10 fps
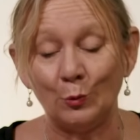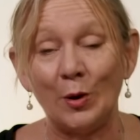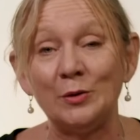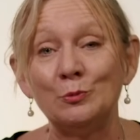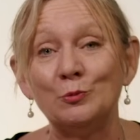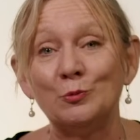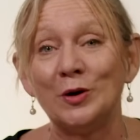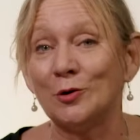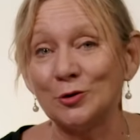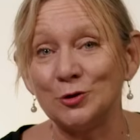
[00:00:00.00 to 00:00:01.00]
When
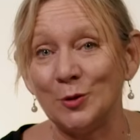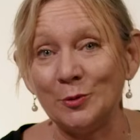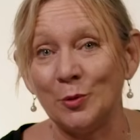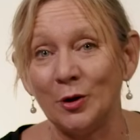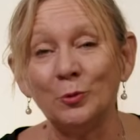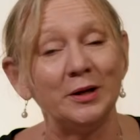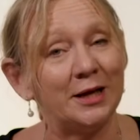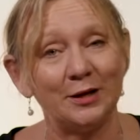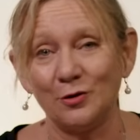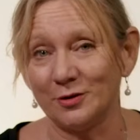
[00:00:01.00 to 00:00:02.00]
we're not doing well, we
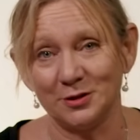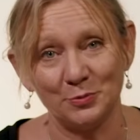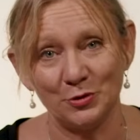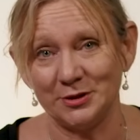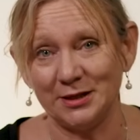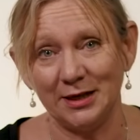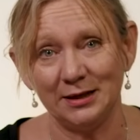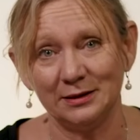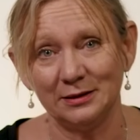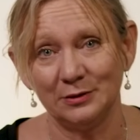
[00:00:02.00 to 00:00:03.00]
need God's mercy.
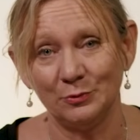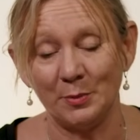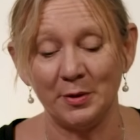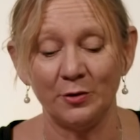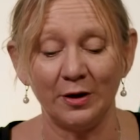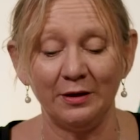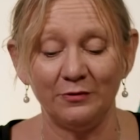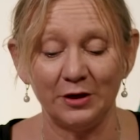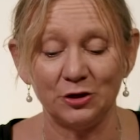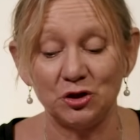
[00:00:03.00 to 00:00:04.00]
When we're not
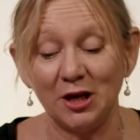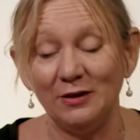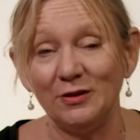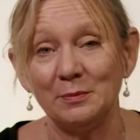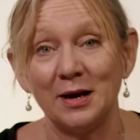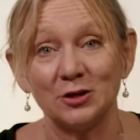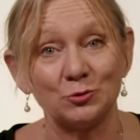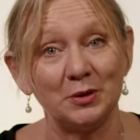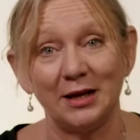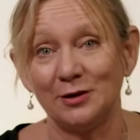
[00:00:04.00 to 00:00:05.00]
even achieving
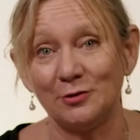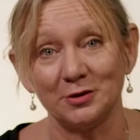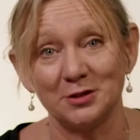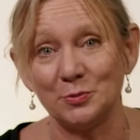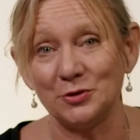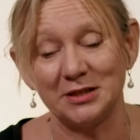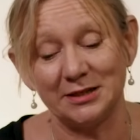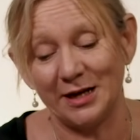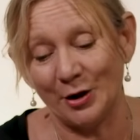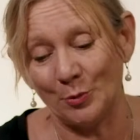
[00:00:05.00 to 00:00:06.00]
much, we need God's mercy
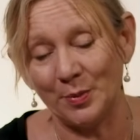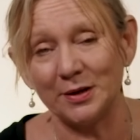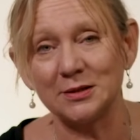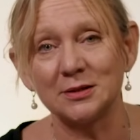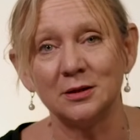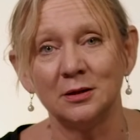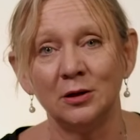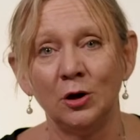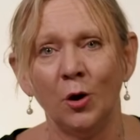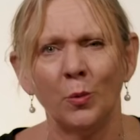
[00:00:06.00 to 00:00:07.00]
to help us.
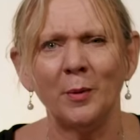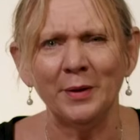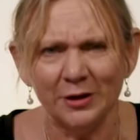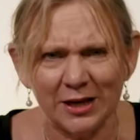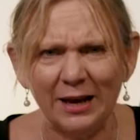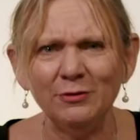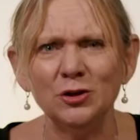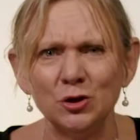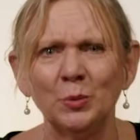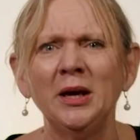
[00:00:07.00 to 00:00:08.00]
When we're
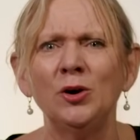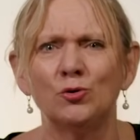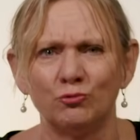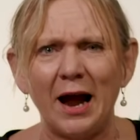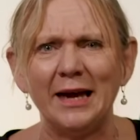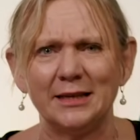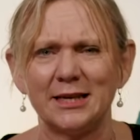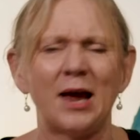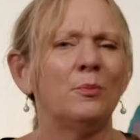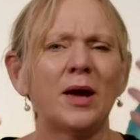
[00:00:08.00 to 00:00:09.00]
even doing
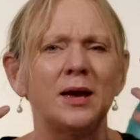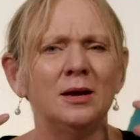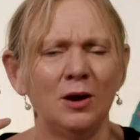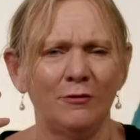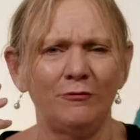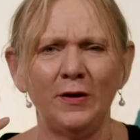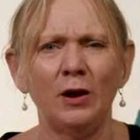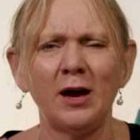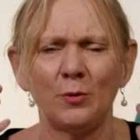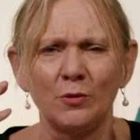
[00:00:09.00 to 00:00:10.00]
great and we feel
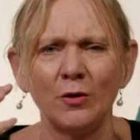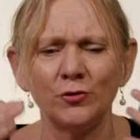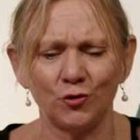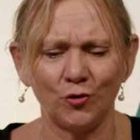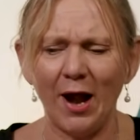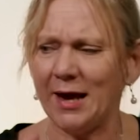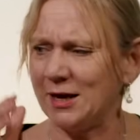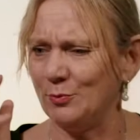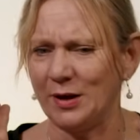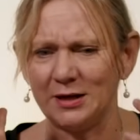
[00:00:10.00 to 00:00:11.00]
like we're on
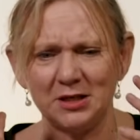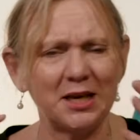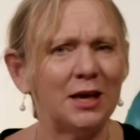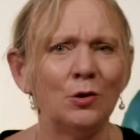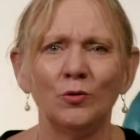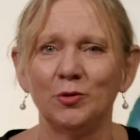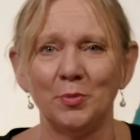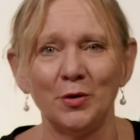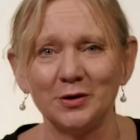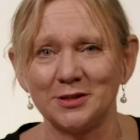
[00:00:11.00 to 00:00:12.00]
track and we're ticking all the
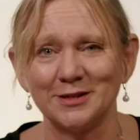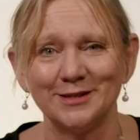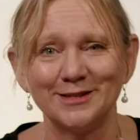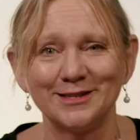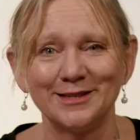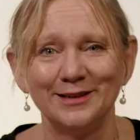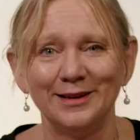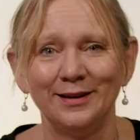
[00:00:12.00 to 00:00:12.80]
boxes,